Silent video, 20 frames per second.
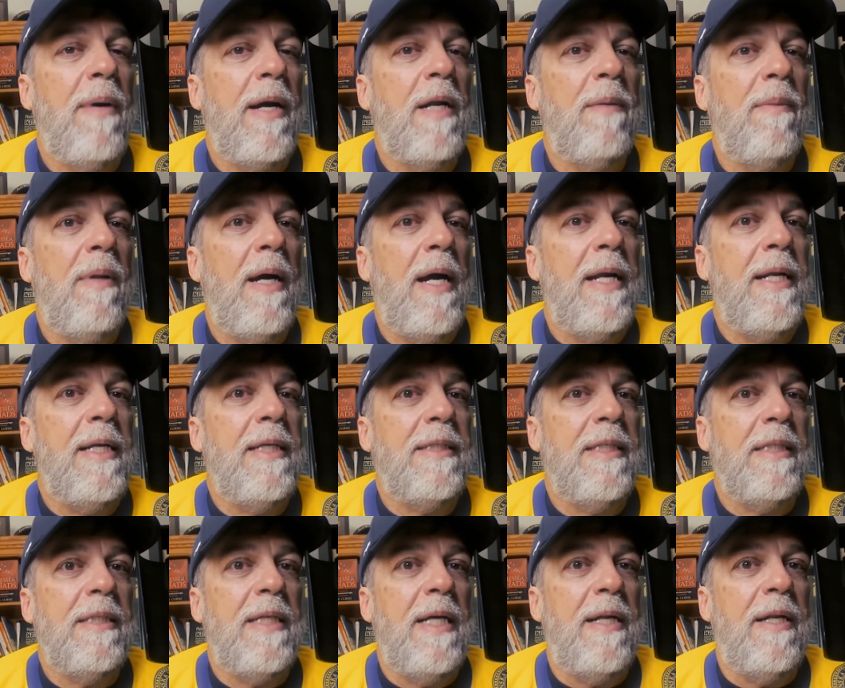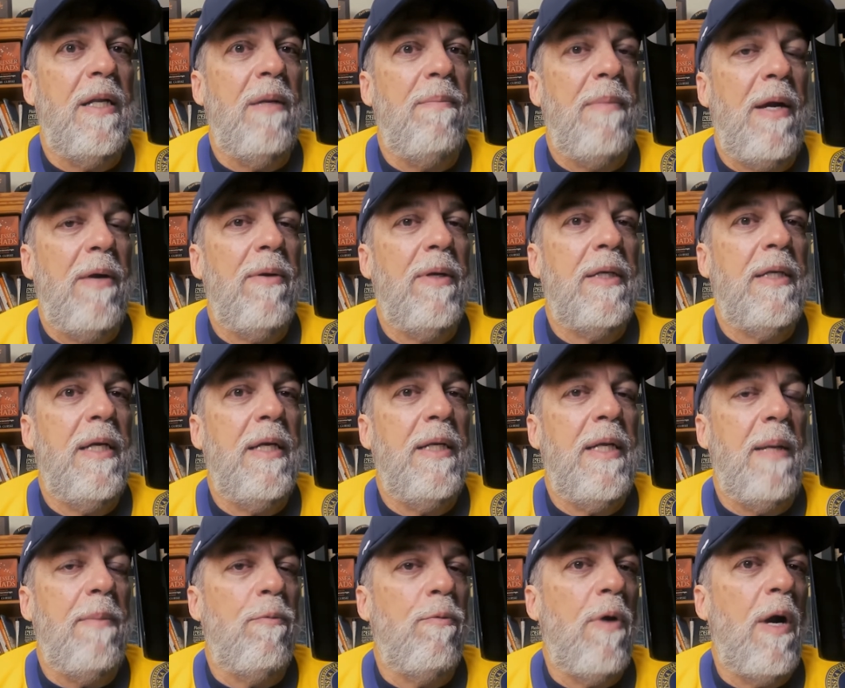the bottom line is that an
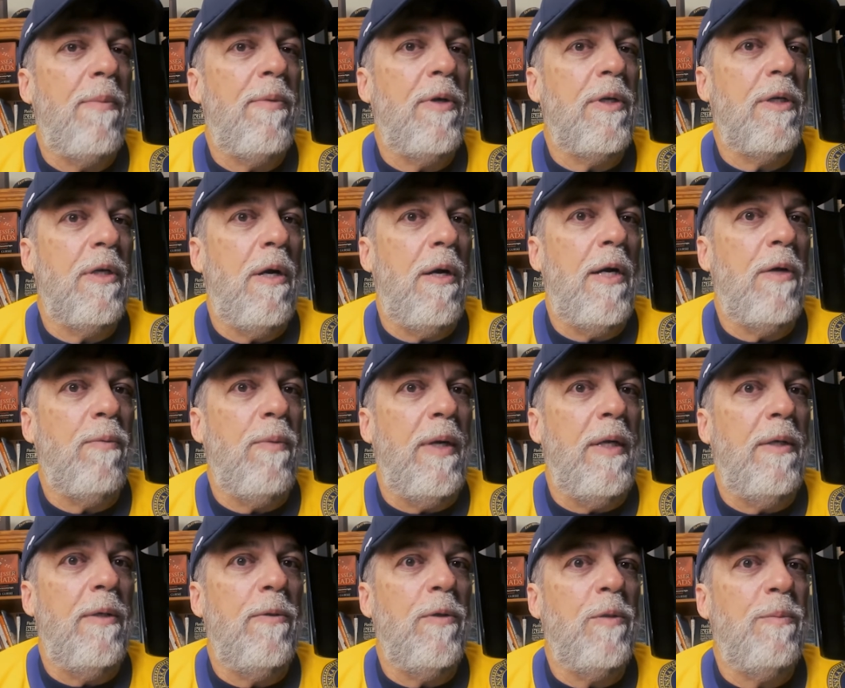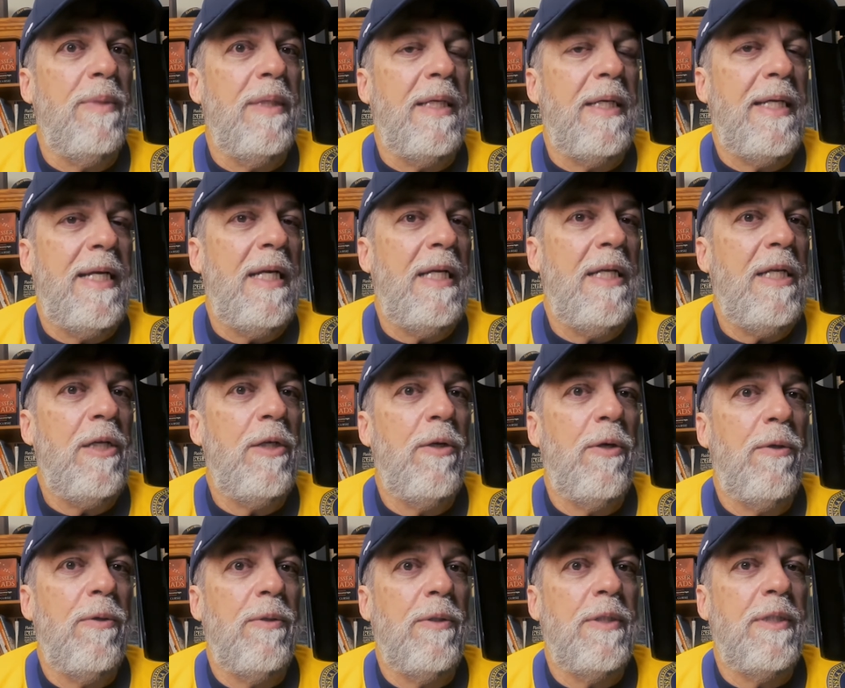American named Robert Godwin, who's been killing
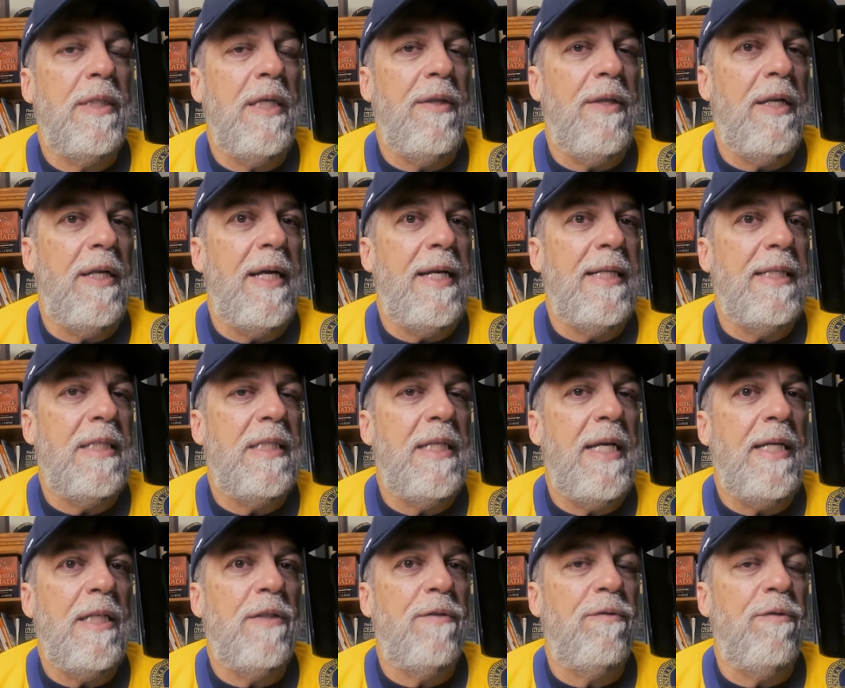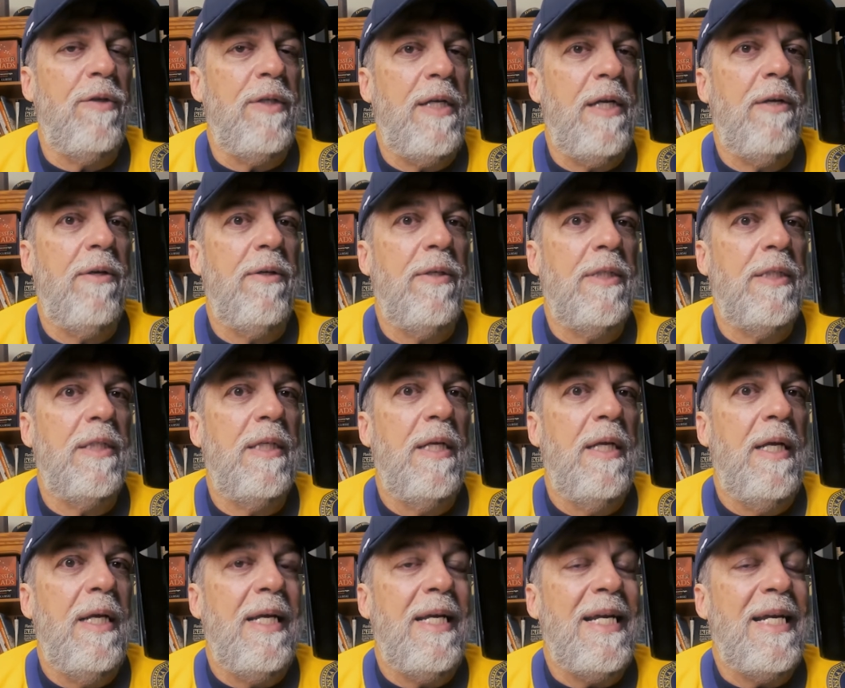girls in the United States for years,
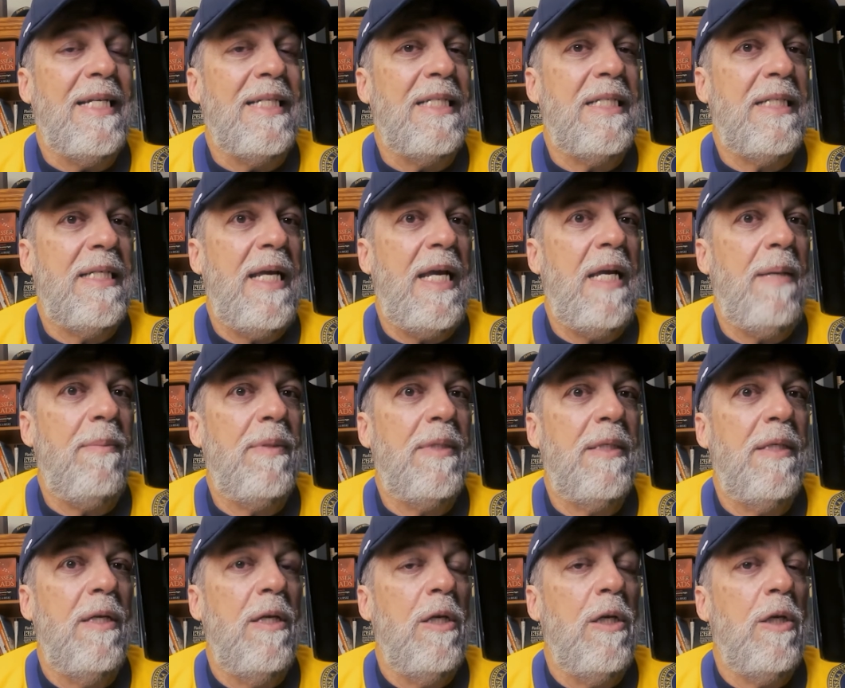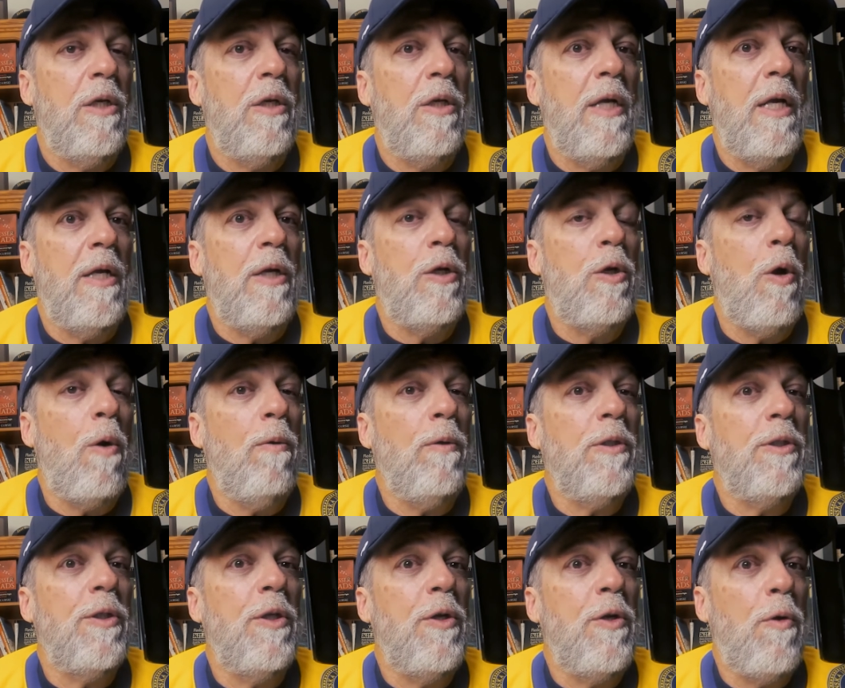escapes,
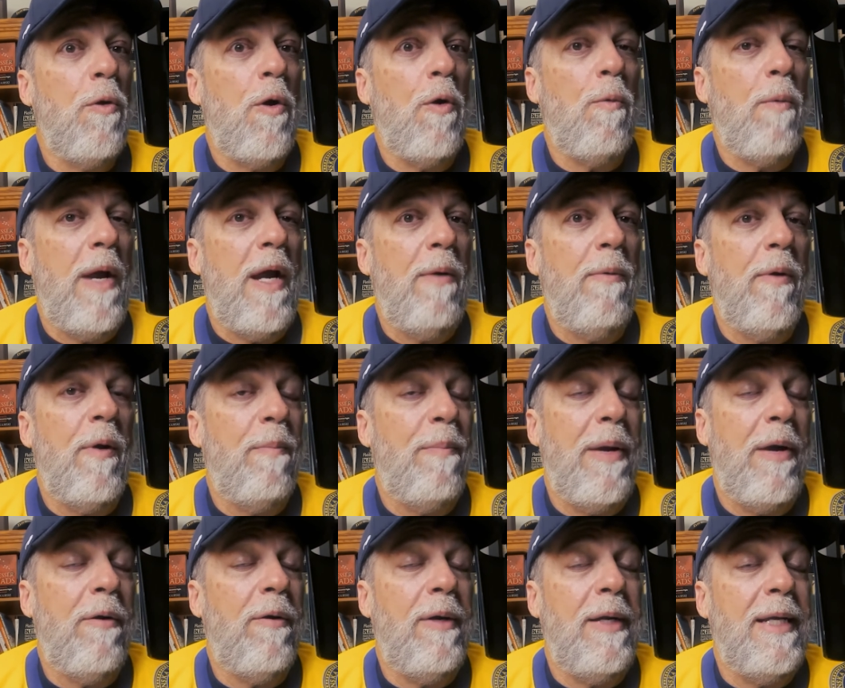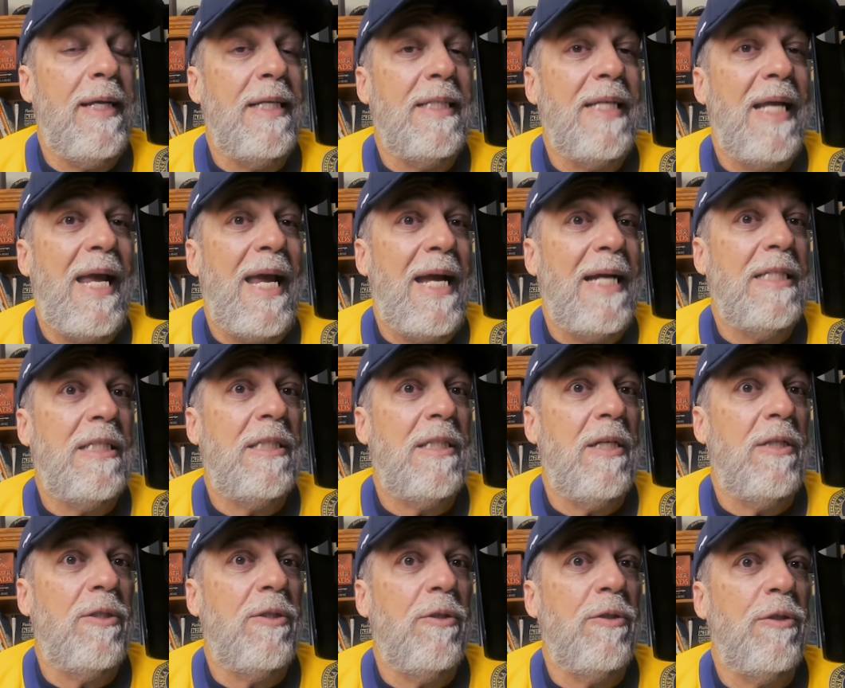goes to Norway, where apparently his
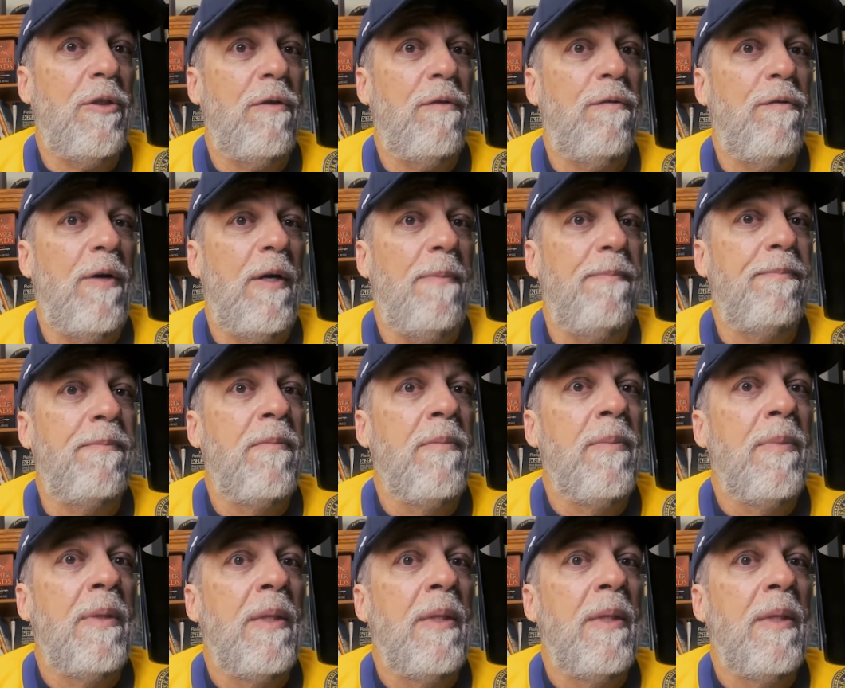ancestors are from,